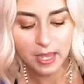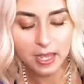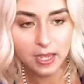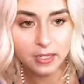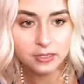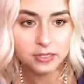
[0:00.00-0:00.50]

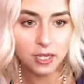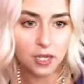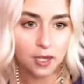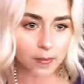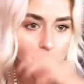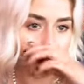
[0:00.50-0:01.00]
And
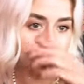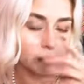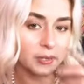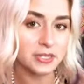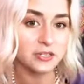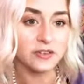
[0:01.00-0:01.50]
um, it is a
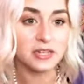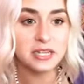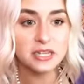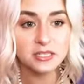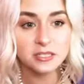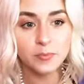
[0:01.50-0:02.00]
blend of
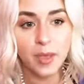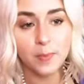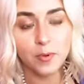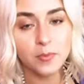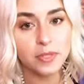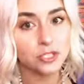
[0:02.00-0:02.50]
anise,
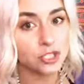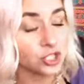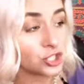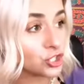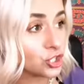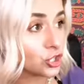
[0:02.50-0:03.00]
peppermint,
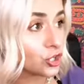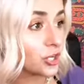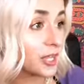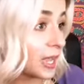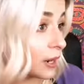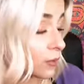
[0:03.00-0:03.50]
ginger,
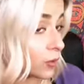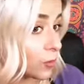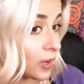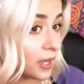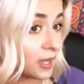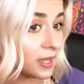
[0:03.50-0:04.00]

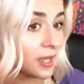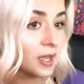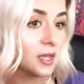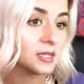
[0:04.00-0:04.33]
caraway,